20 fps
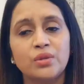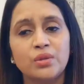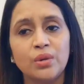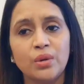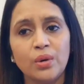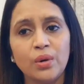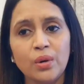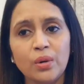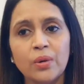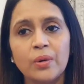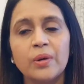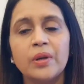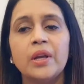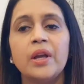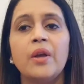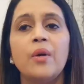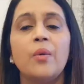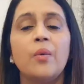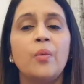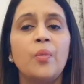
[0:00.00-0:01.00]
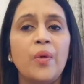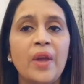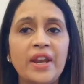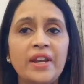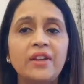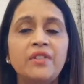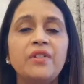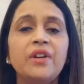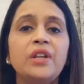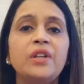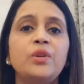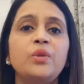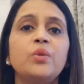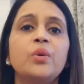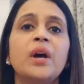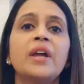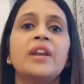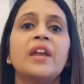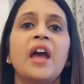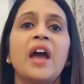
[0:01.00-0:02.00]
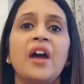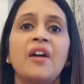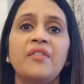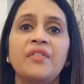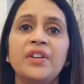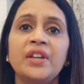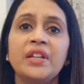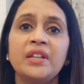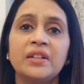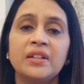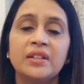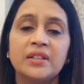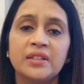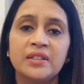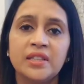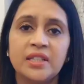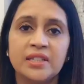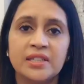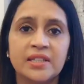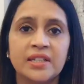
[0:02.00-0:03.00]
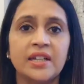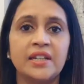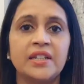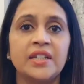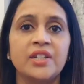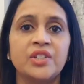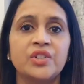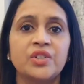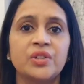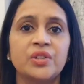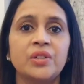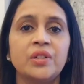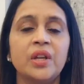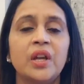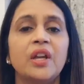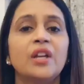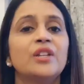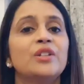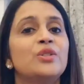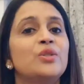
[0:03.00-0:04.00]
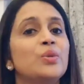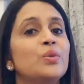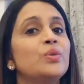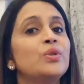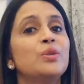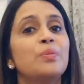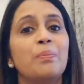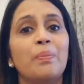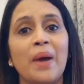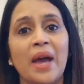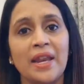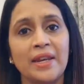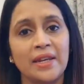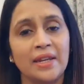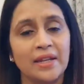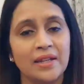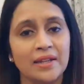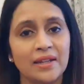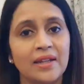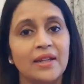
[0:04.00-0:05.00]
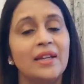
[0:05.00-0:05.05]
So whenever you are having this condition, don't panic.